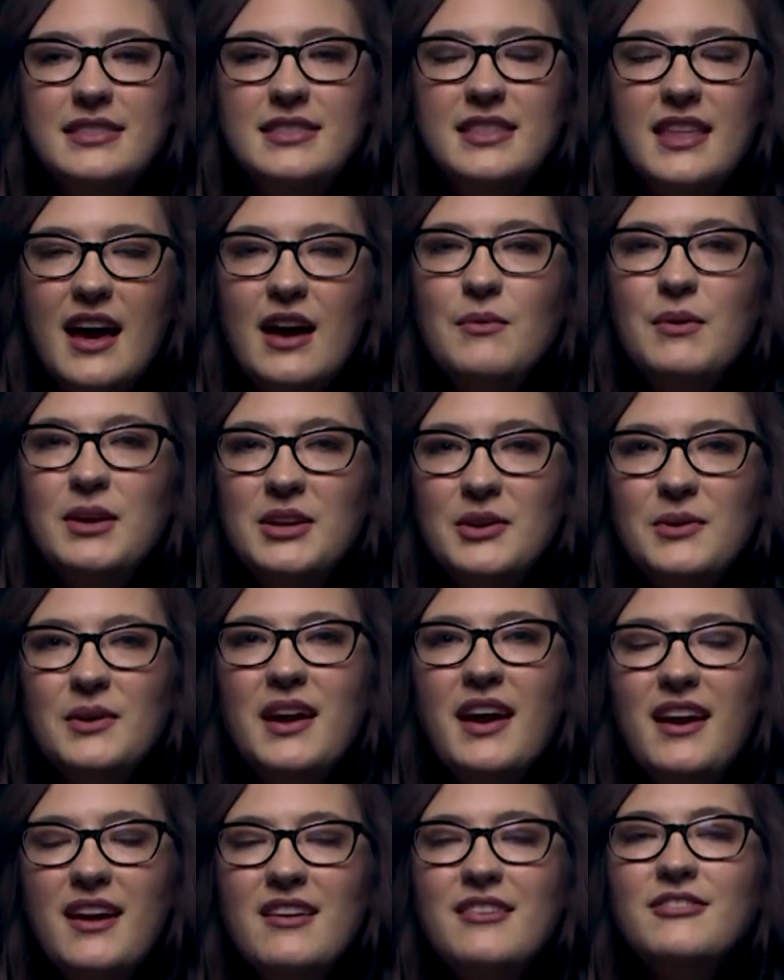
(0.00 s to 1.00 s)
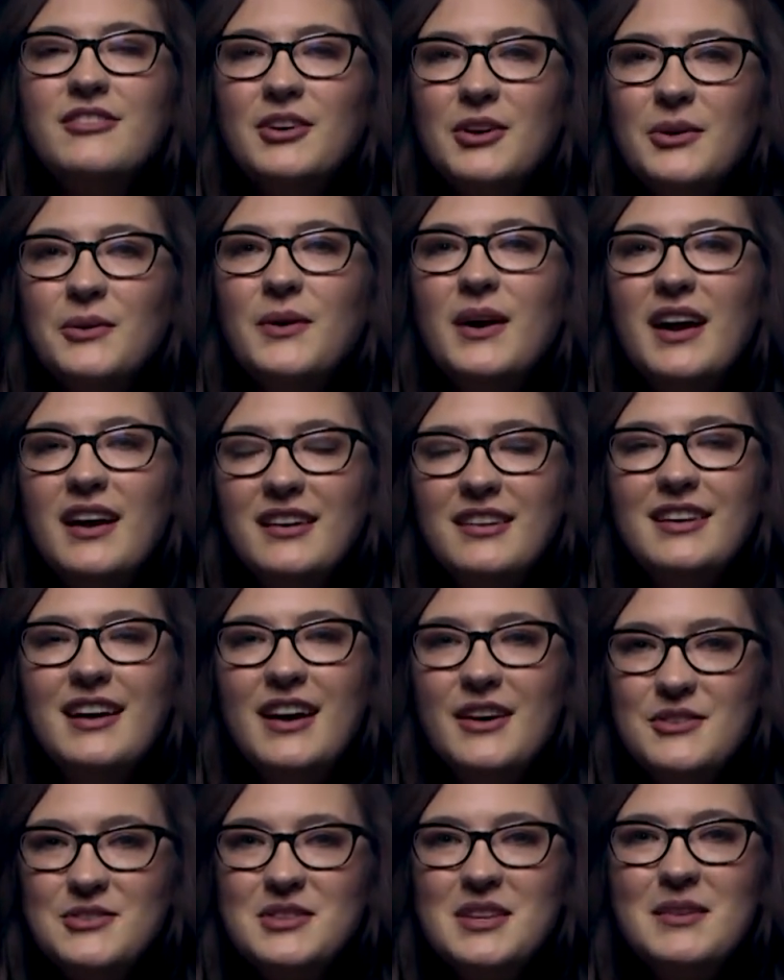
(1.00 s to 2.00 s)
that went okay for a while.
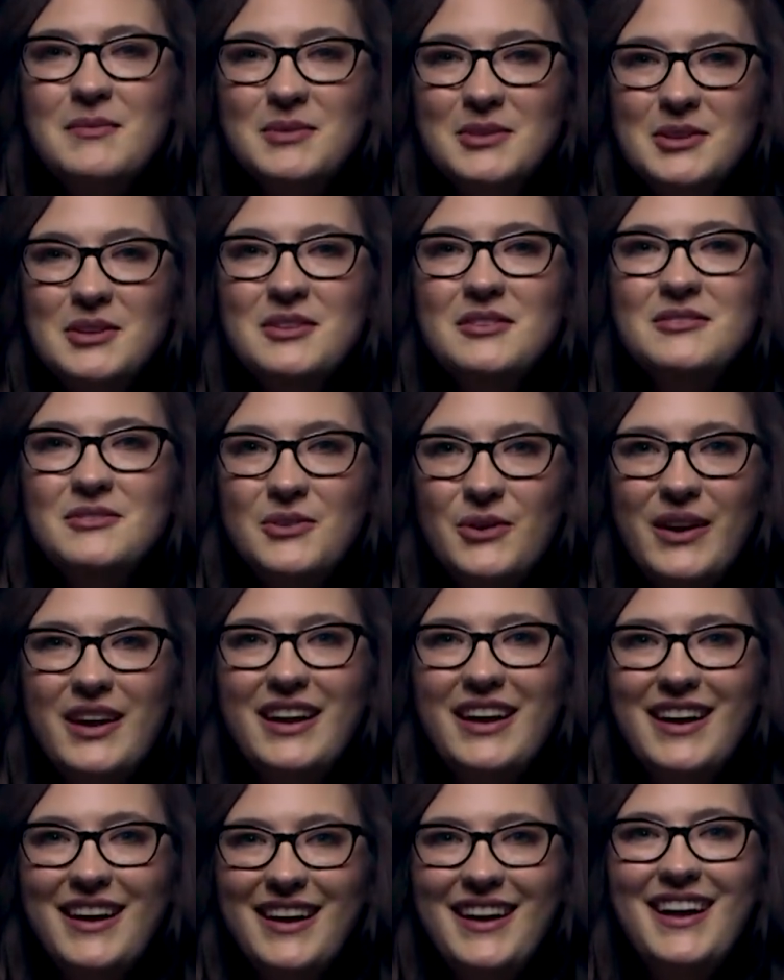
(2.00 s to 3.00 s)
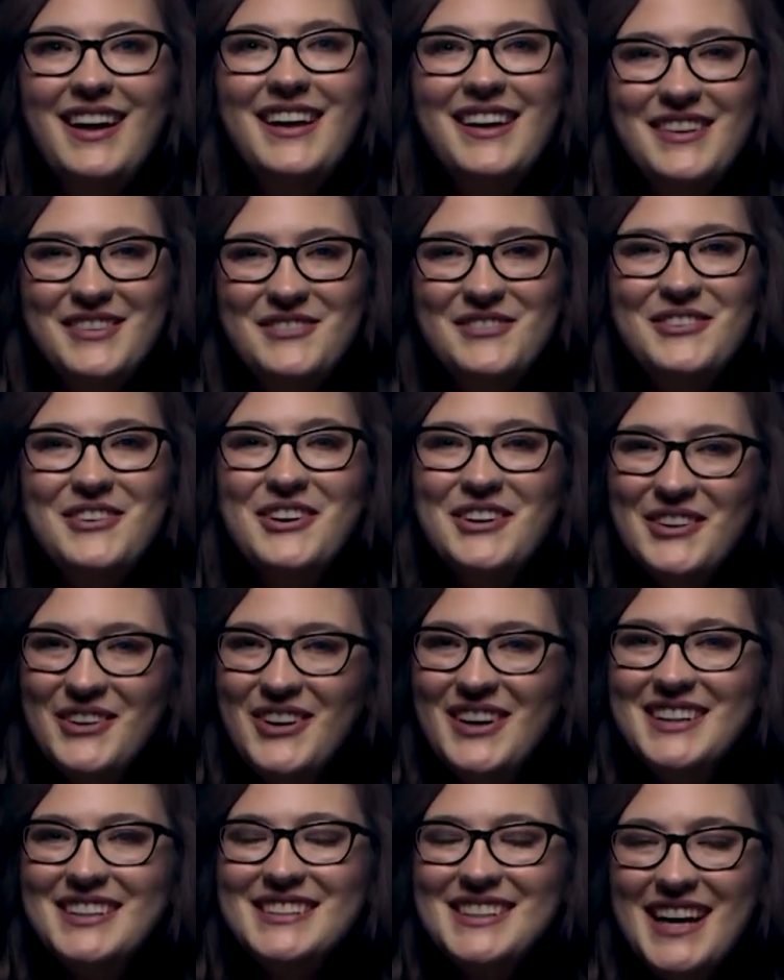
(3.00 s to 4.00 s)
I was able to avoid it for a
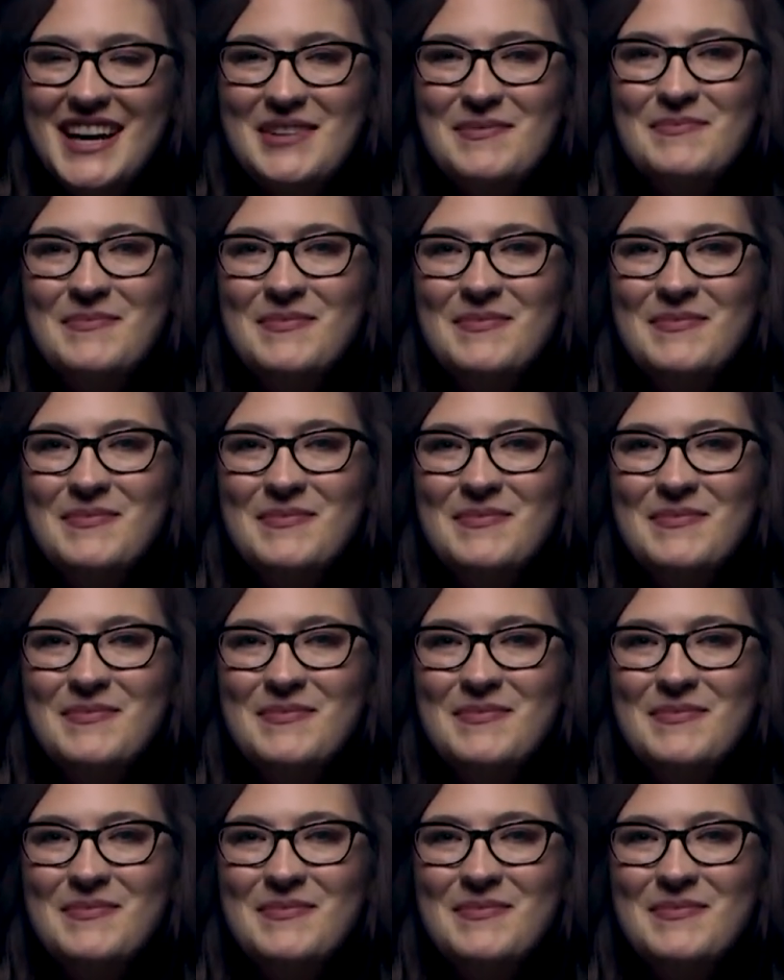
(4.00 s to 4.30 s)
long time.